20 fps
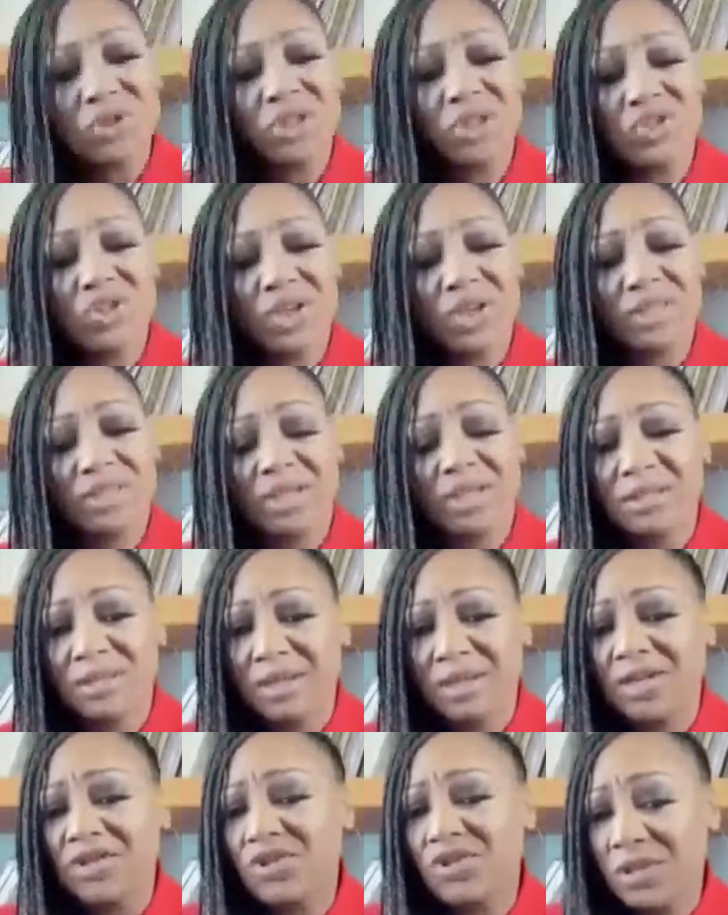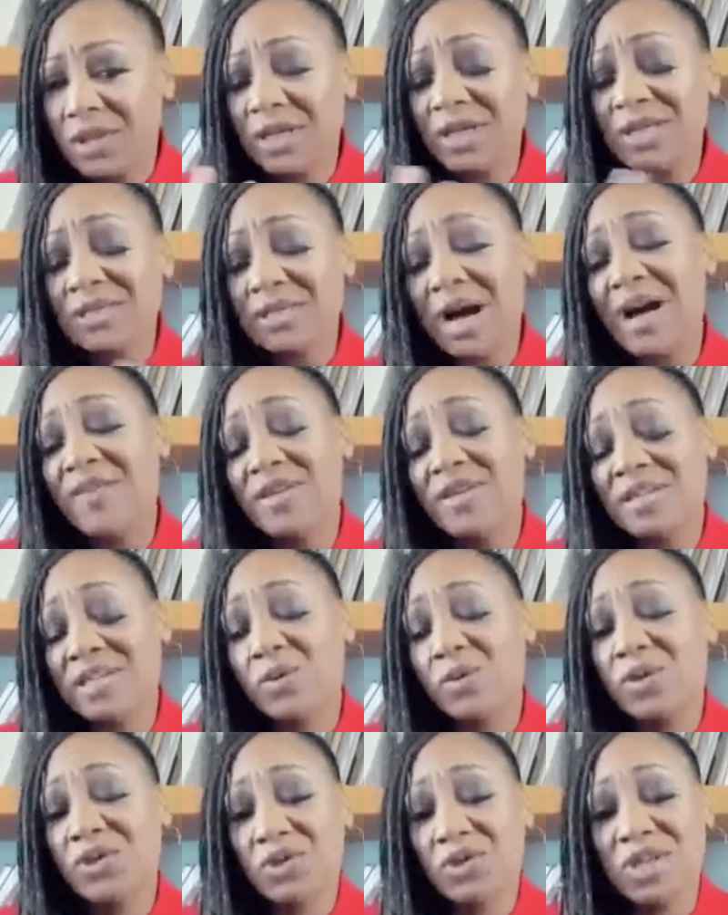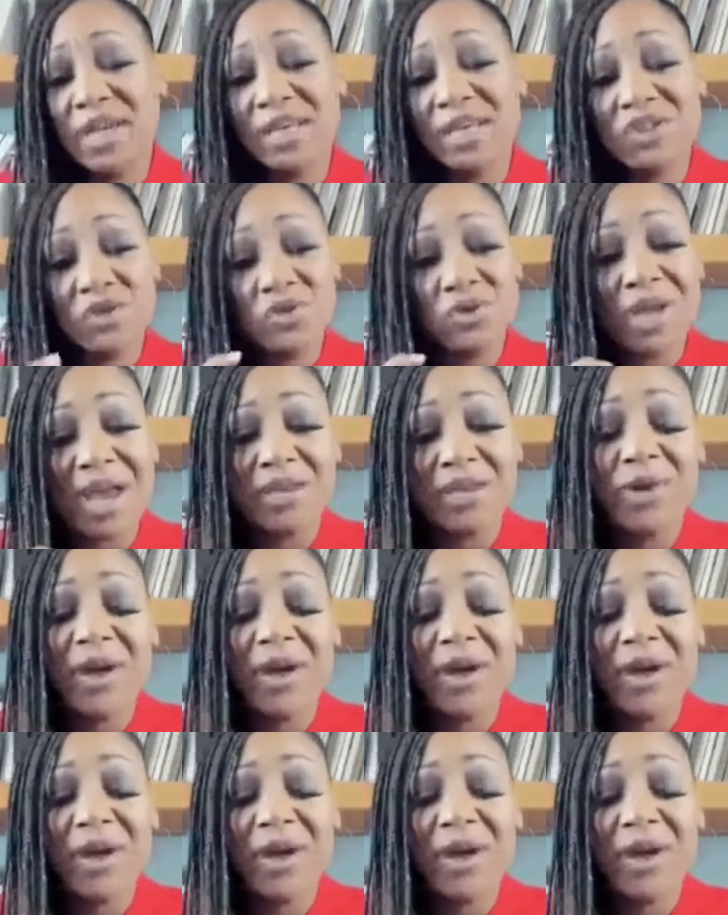you suggest, because obviously what you're saying is you